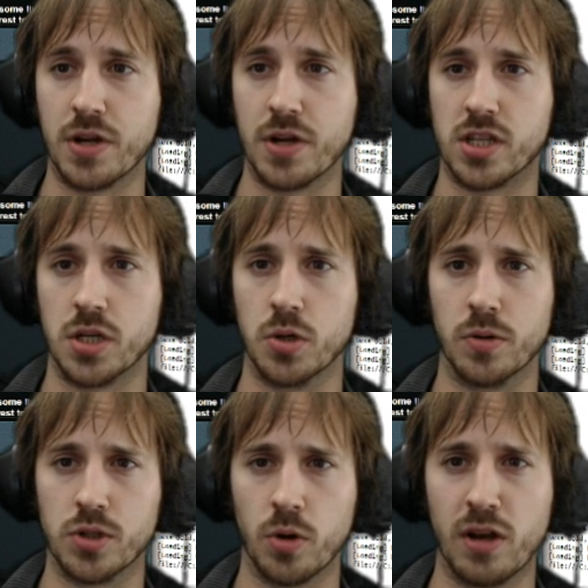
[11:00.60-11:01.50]
address
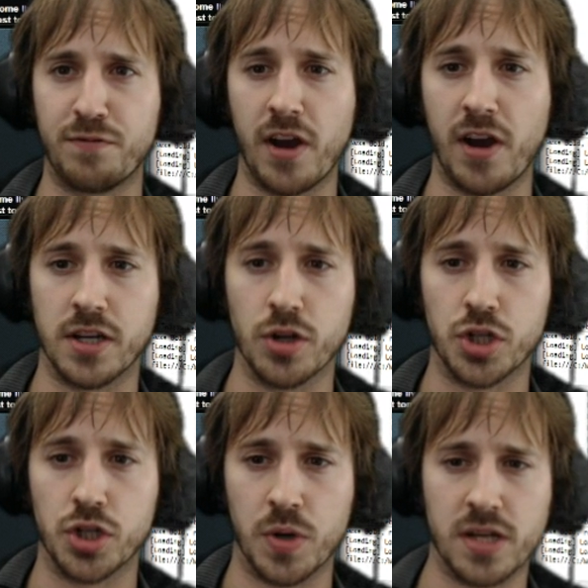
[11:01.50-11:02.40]
too. So if I
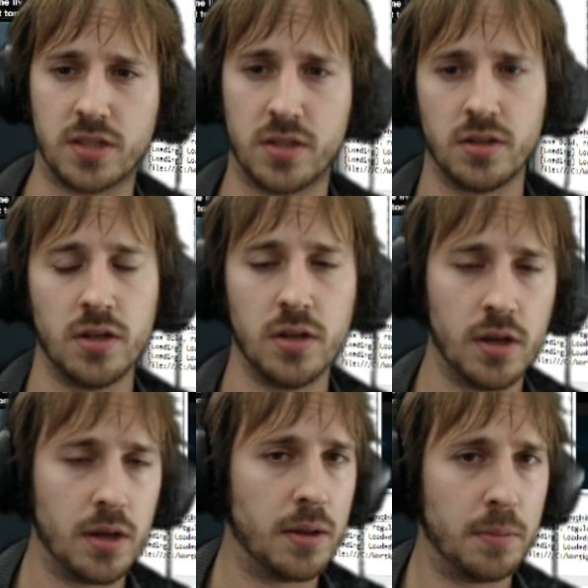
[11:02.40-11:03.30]
don't do it,
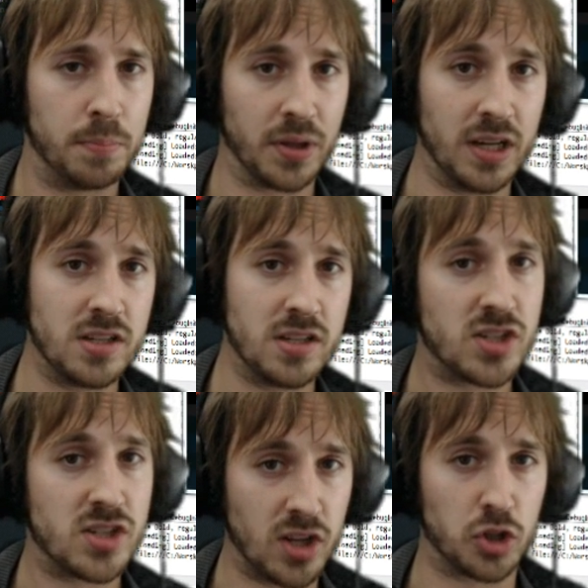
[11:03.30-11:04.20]

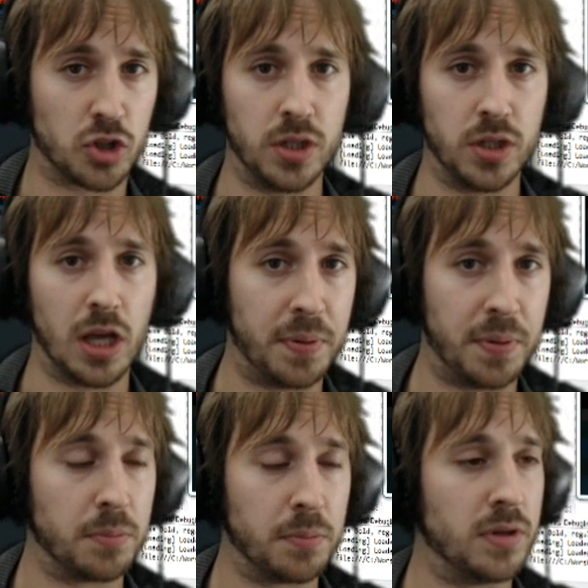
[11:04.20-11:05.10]
please stalk me and
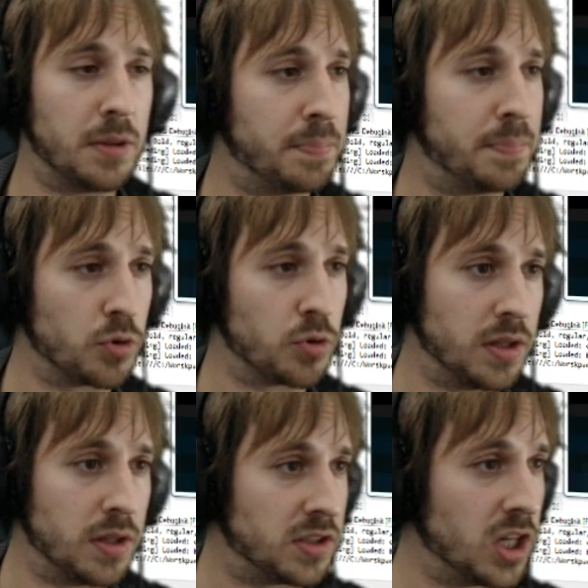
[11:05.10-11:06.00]
ping me and poke
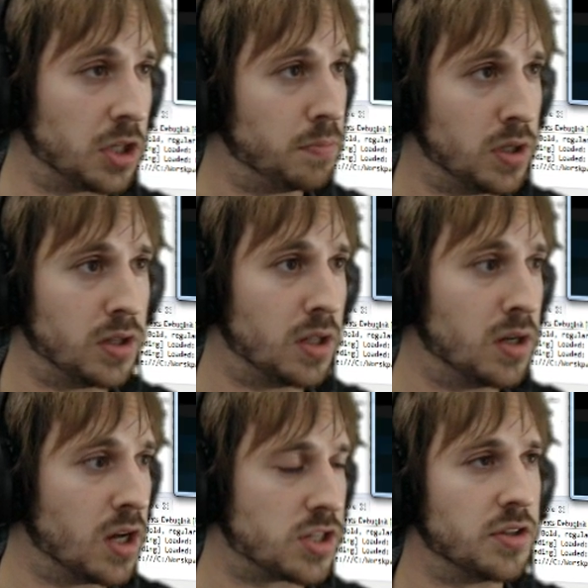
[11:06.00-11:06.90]
me and kick me in the
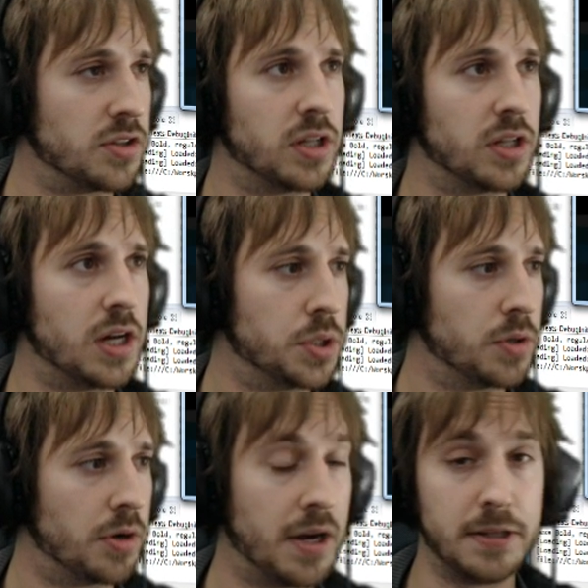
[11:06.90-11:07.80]
nuts until I
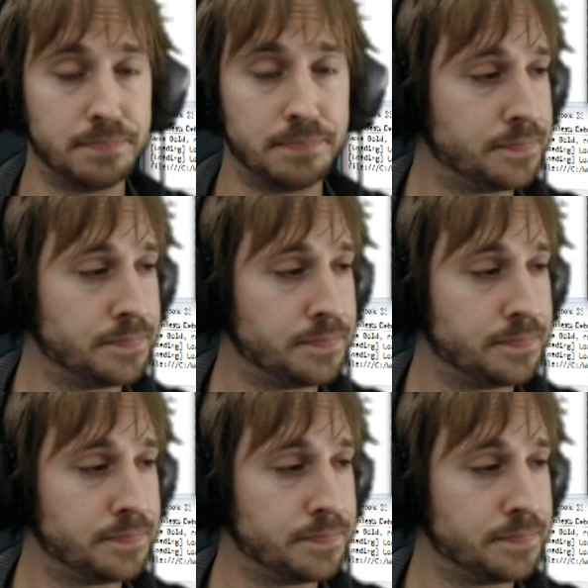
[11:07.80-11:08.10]
do. All right.